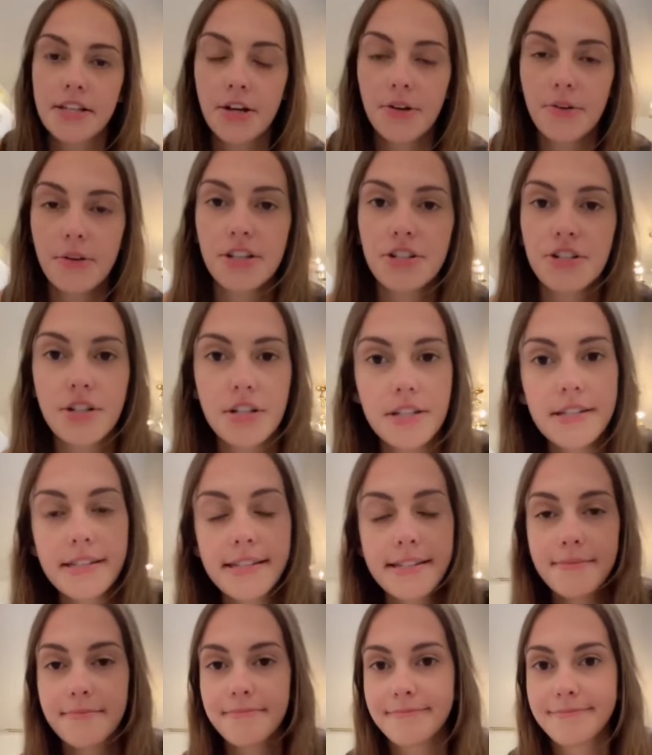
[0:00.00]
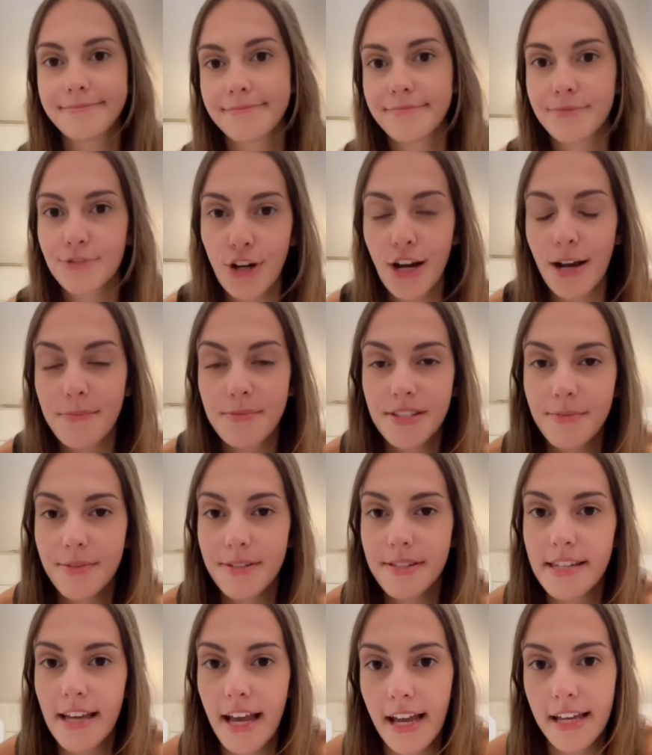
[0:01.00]
so it just traps them
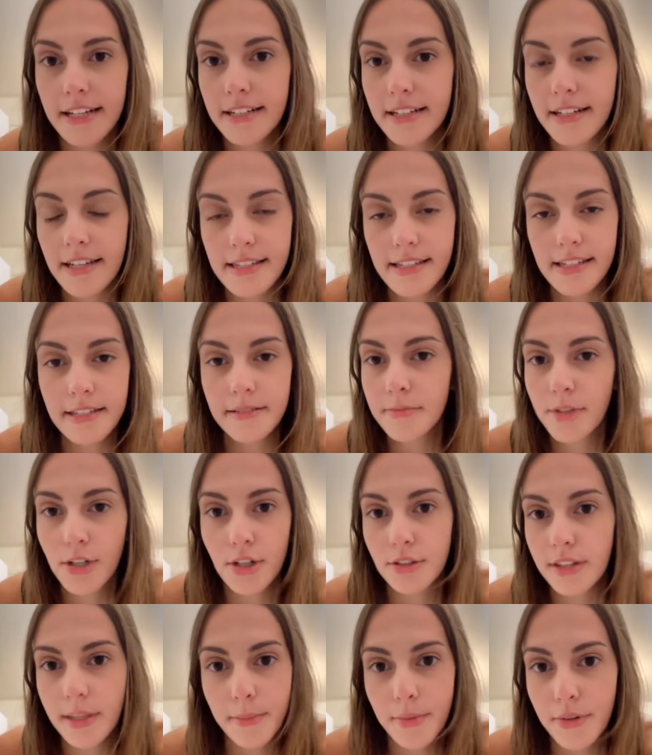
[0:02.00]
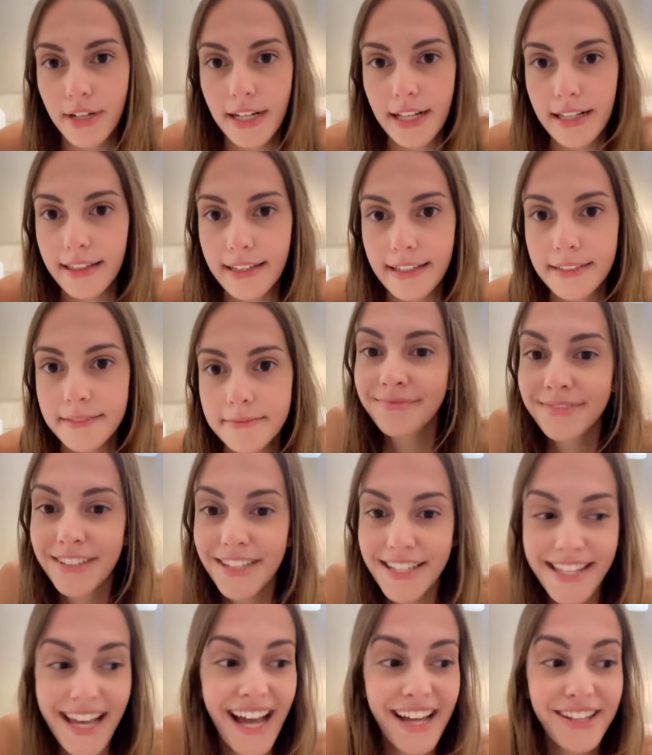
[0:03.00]
inside. It doesn't hurt them or anything.
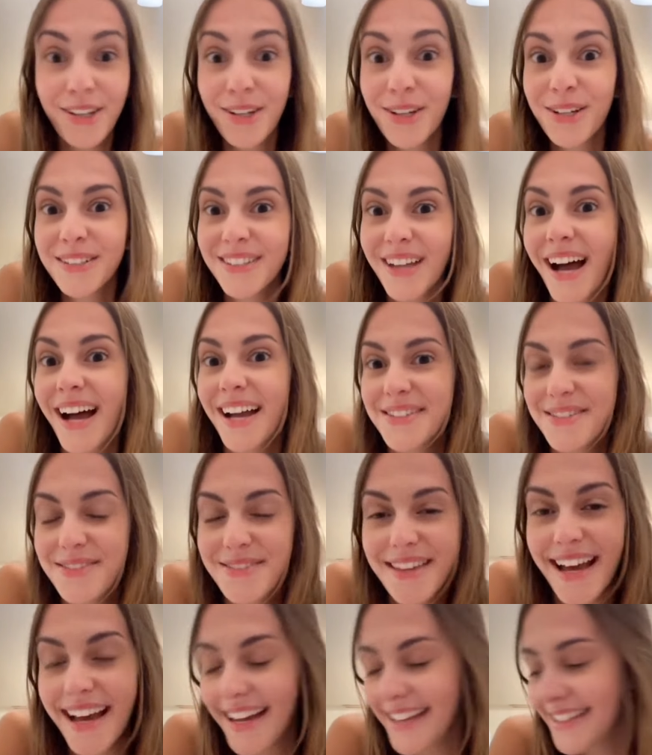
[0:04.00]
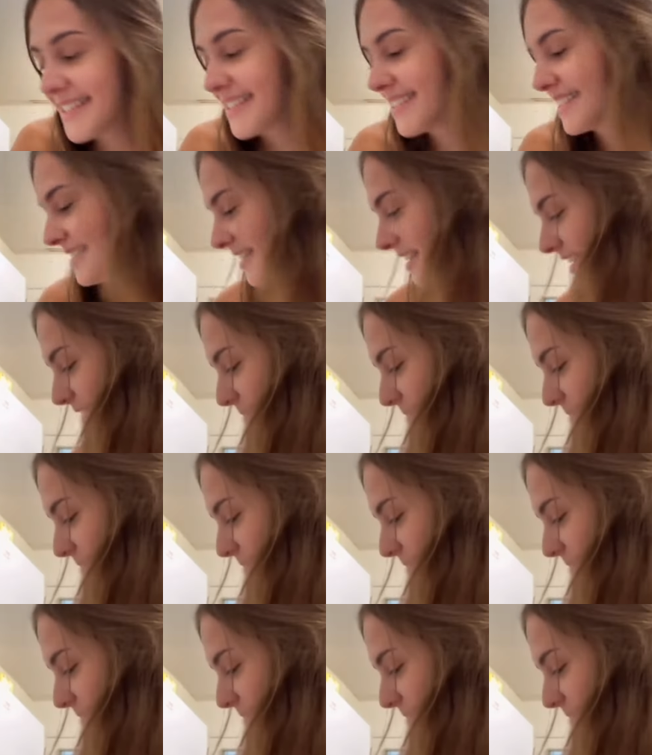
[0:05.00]
Because I could not do that.